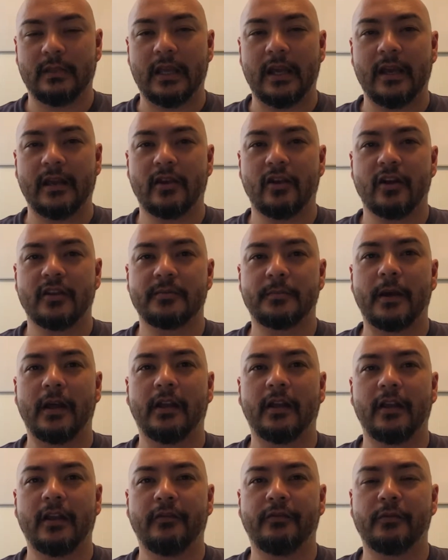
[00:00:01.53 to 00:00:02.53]
Hey guys,
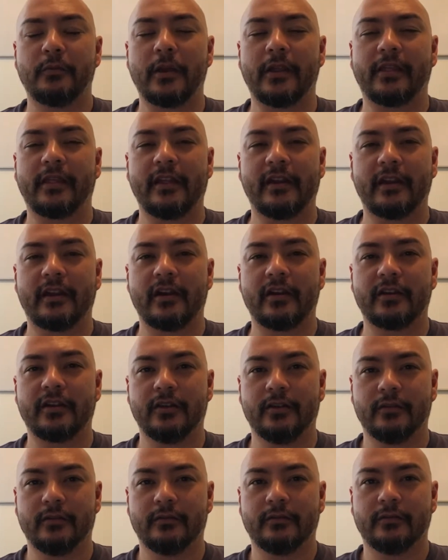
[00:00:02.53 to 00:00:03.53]
Paolo here from Athletic
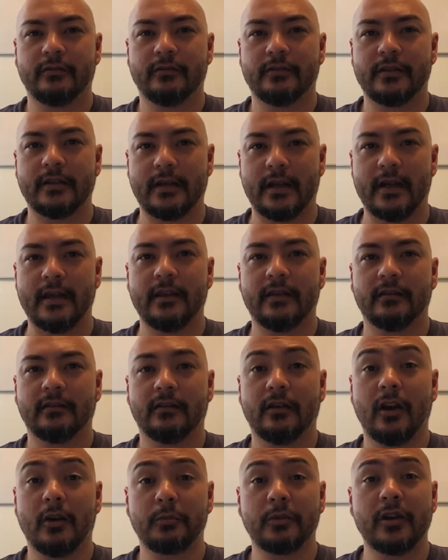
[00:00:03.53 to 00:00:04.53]
IQ. Today,
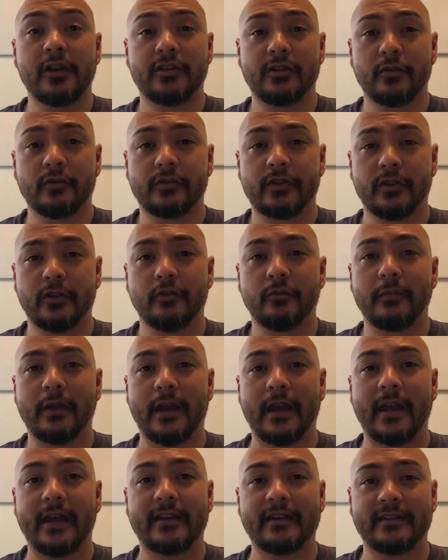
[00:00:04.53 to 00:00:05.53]
I'm going to talk to you
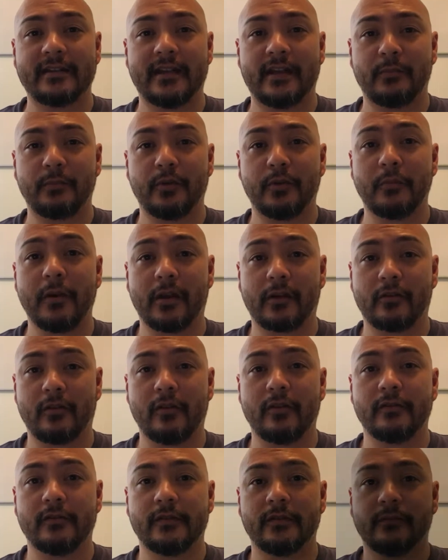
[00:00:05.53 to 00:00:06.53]
about how to set up your
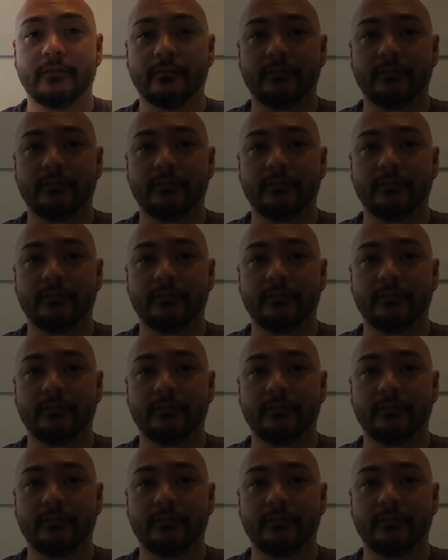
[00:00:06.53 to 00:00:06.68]
macros.